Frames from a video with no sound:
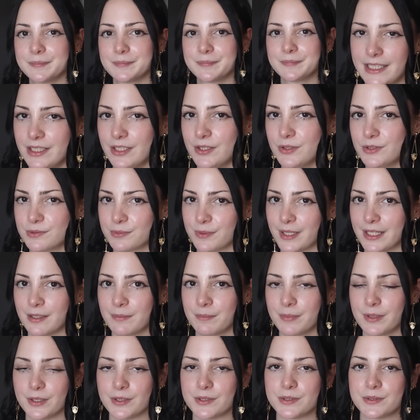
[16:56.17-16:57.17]
In those
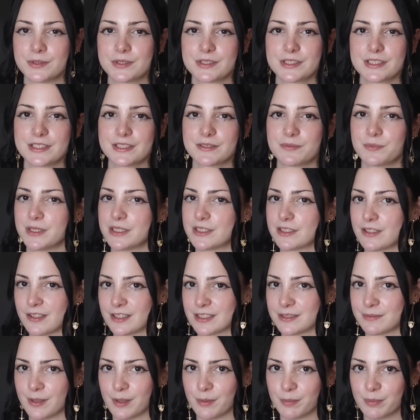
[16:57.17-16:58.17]
Reddit posts we
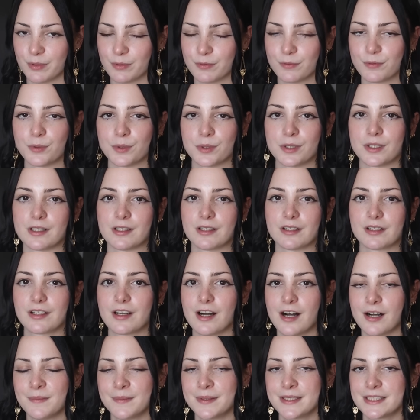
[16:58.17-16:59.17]
talked about before,
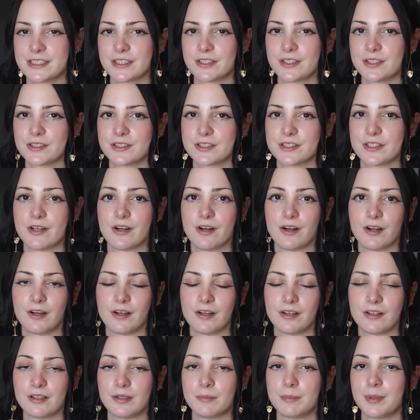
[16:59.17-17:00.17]
commenters are